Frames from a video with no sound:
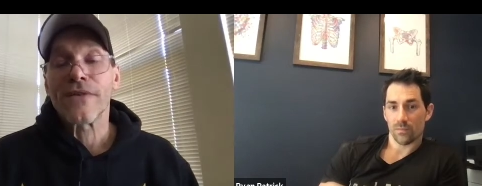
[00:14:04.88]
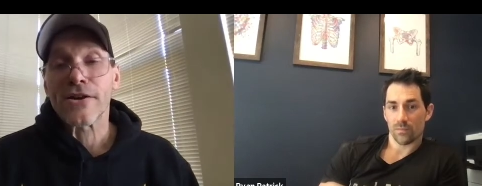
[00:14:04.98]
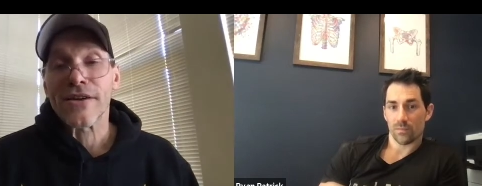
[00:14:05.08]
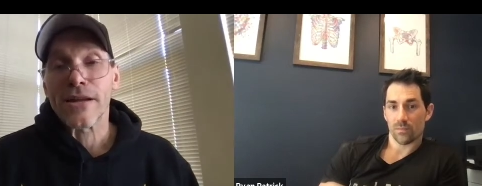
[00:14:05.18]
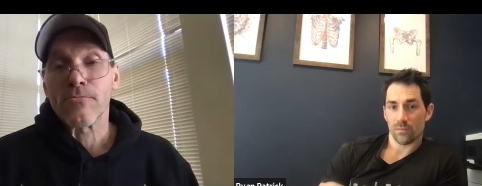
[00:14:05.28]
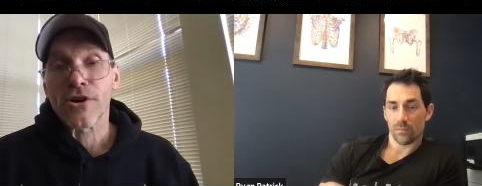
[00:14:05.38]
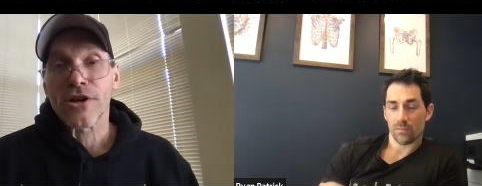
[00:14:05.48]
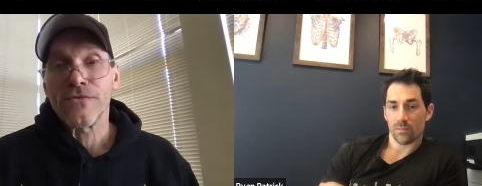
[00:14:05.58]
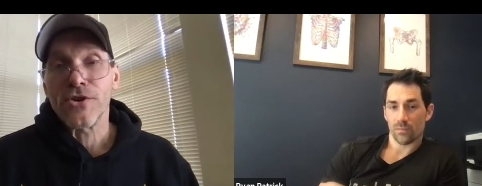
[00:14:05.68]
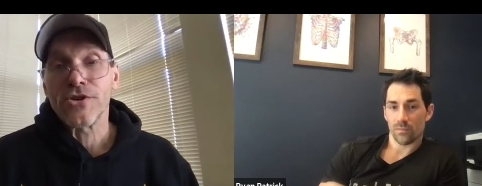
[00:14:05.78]
Speaker 1: created more
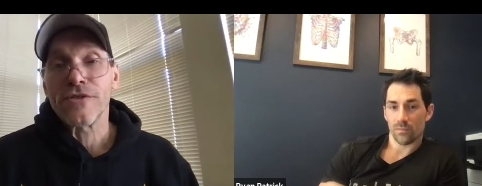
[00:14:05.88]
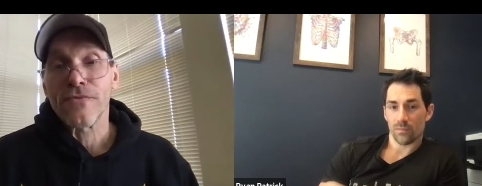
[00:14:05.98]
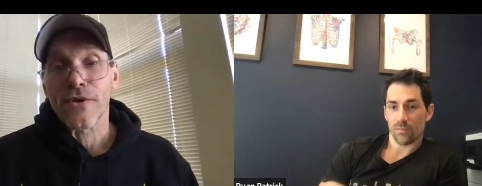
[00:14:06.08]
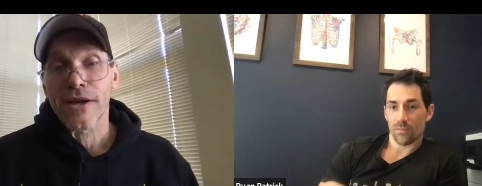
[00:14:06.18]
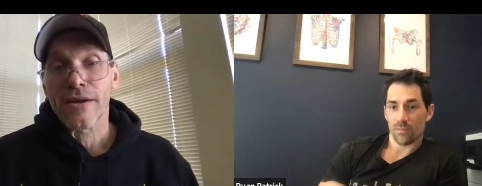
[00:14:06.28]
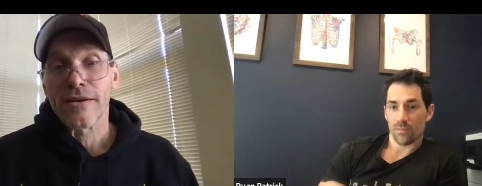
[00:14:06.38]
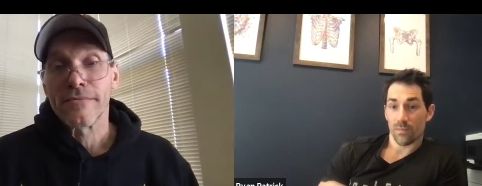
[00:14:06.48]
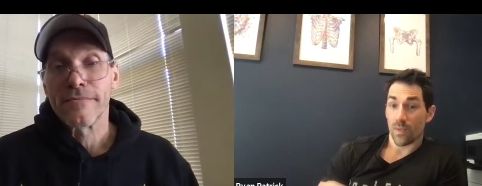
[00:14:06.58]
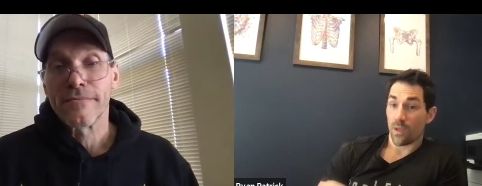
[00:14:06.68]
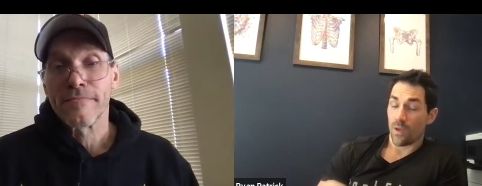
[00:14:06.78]
confusion for you.
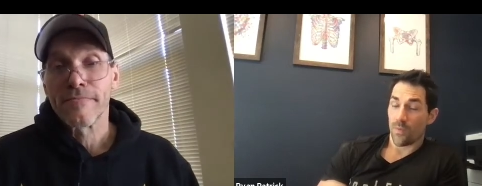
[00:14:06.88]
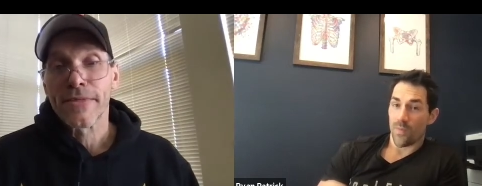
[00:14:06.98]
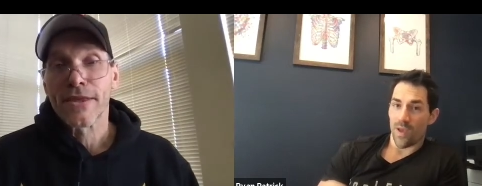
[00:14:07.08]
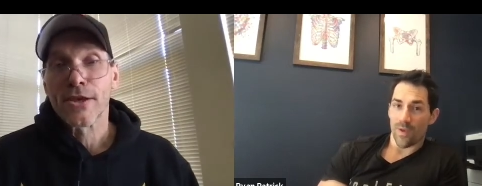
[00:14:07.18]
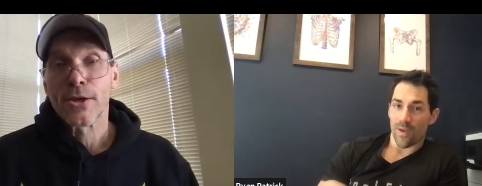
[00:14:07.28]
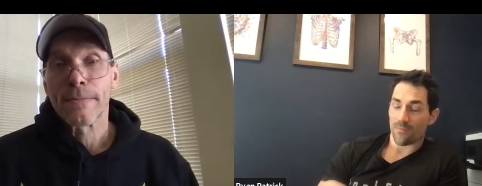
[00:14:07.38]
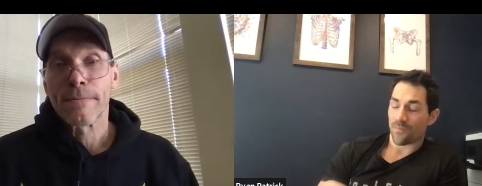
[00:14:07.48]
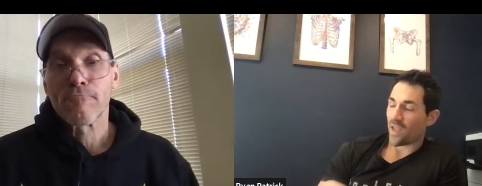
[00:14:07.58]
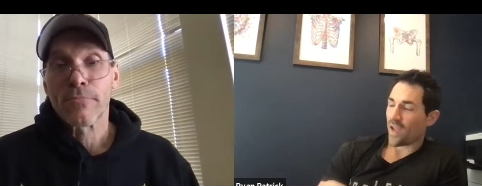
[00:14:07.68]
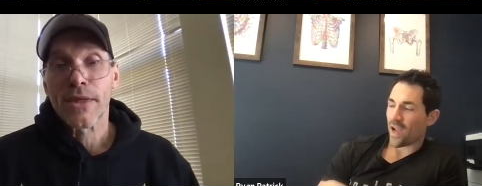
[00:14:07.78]
Speaker 2: Maybe.
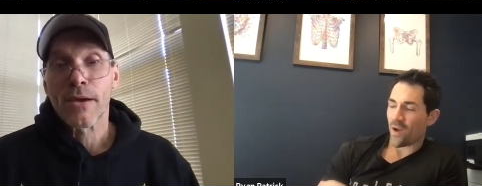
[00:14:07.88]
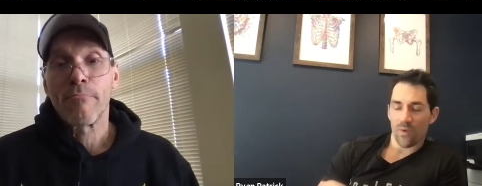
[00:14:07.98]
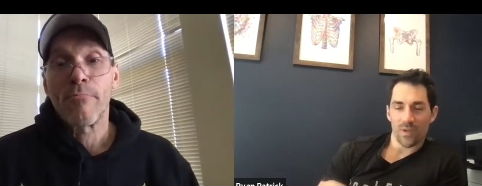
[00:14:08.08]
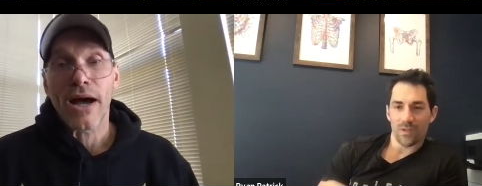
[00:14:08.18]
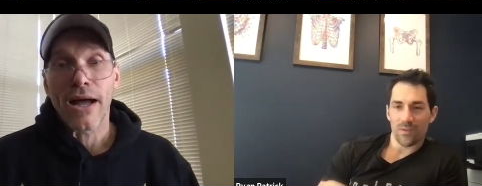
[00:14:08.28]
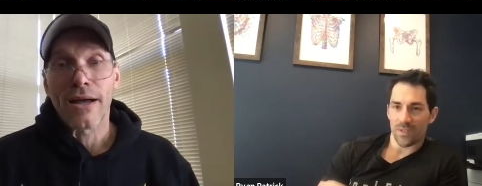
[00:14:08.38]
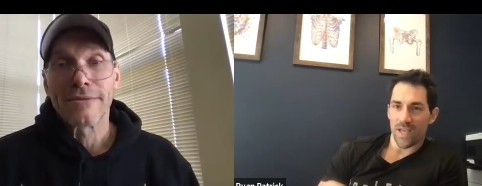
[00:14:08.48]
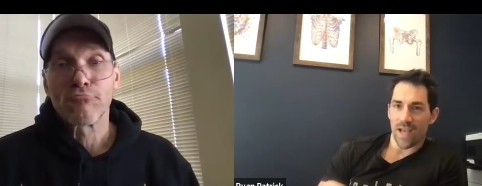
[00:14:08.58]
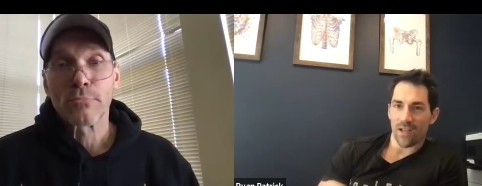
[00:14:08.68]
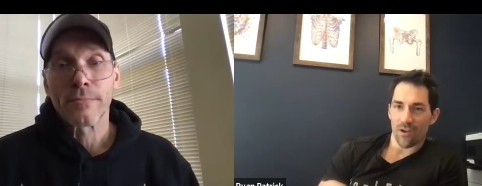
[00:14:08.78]
I got one one tag
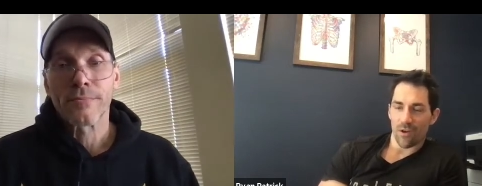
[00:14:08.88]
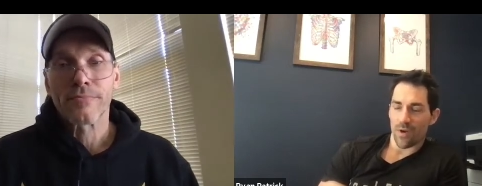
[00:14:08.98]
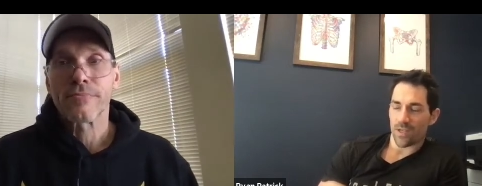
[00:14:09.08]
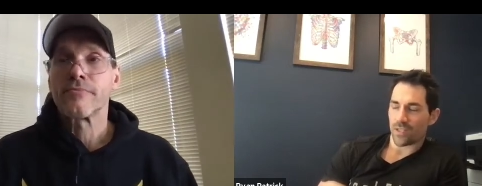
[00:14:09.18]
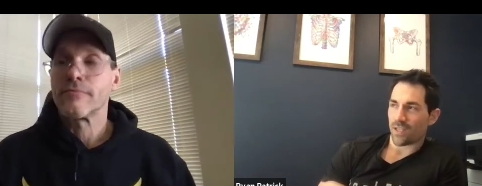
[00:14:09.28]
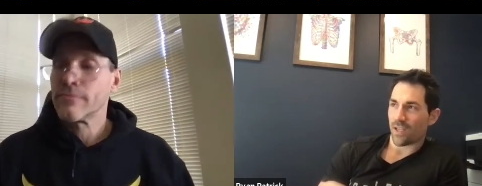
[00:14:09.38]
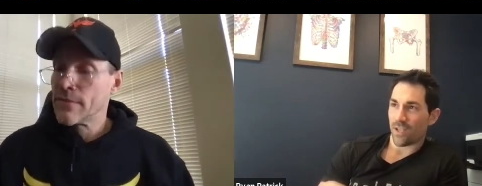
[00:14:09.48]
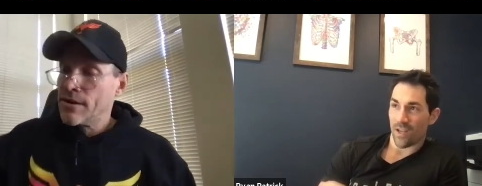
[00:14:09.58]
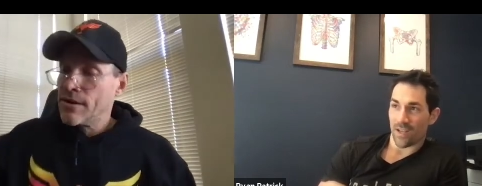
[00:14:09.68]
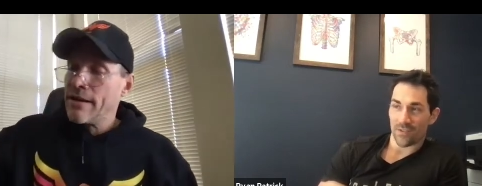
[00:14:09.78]
along question. I think you can
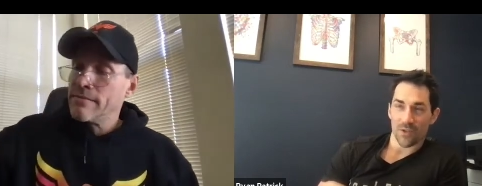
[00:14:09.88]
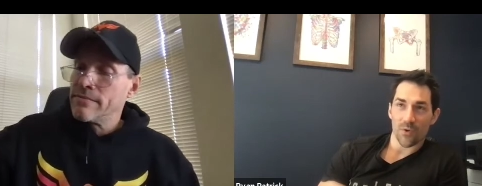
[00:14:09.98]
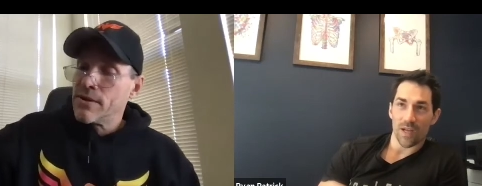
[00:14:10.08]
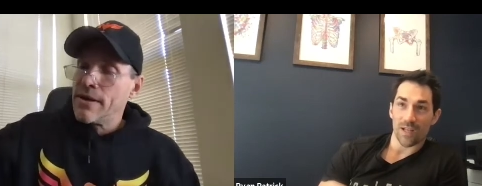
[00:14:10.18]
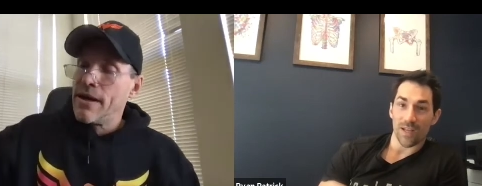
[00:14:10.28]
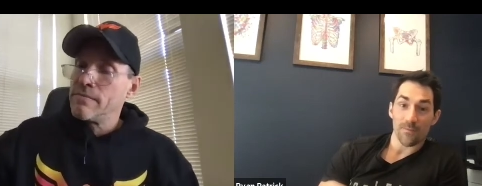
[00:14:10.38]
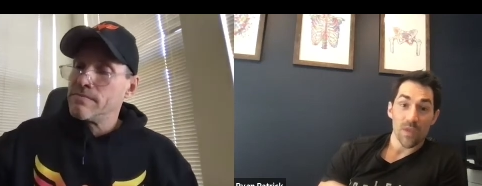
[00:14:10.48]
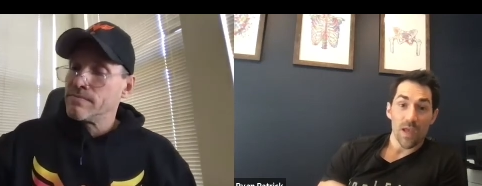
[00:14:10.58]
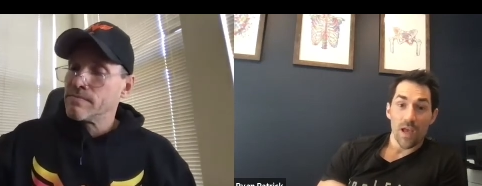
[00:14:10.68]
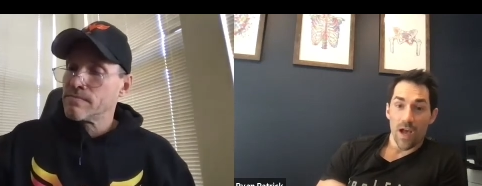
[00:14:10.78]
okay, answer. Go ahead.
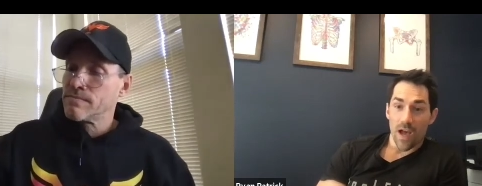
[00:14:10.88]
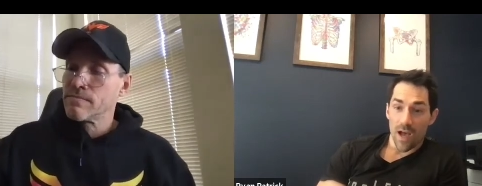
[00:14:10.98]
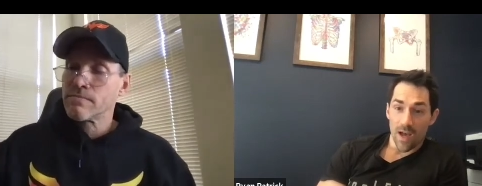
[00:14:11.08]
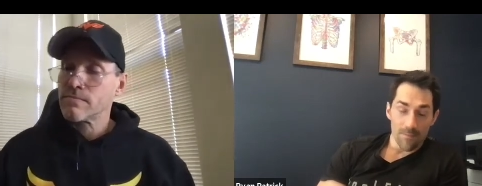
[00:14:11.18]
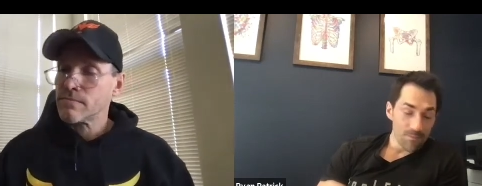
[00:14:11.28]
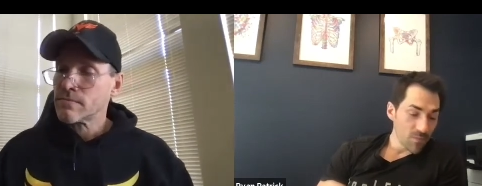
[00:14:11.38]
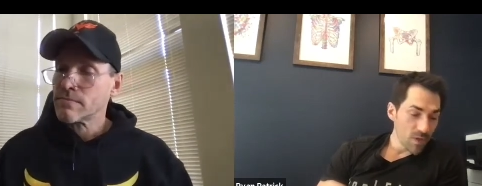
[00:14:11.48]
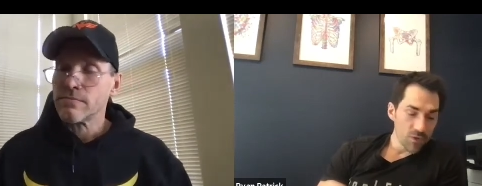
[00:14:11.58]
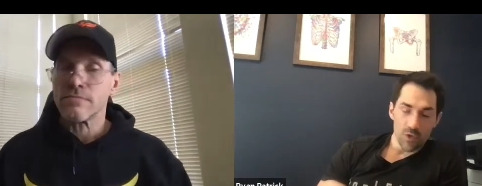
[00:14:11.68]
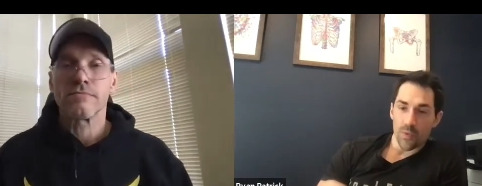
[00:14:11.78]
Uh,
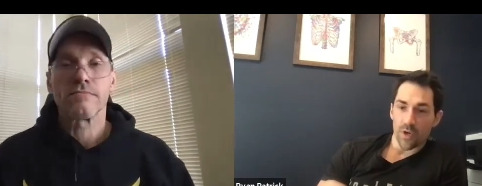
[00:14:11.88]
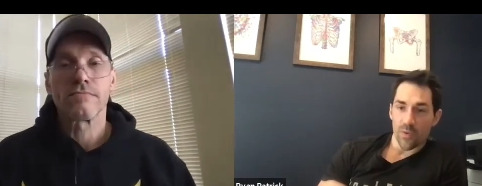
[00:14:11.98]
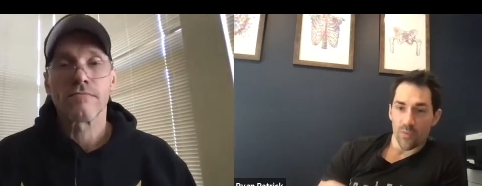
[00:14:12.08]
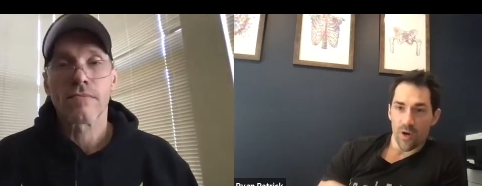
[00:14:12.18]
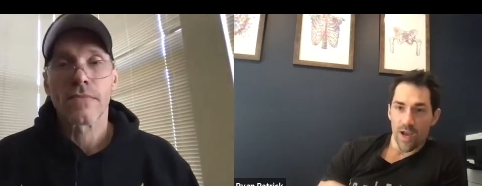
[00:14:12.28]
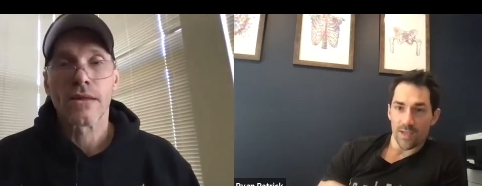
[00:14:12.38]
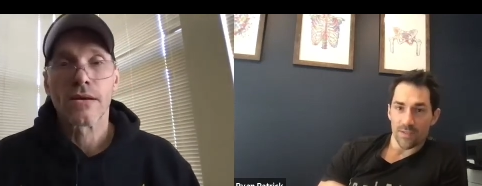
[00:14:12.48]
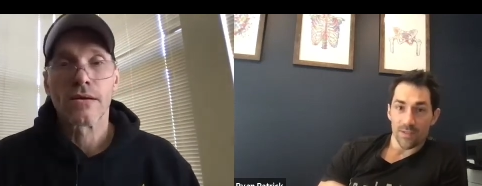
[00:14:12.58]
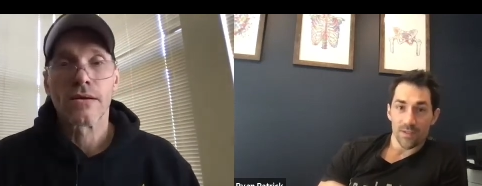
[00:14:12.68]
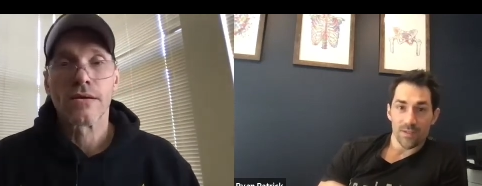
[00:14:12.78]
super compressed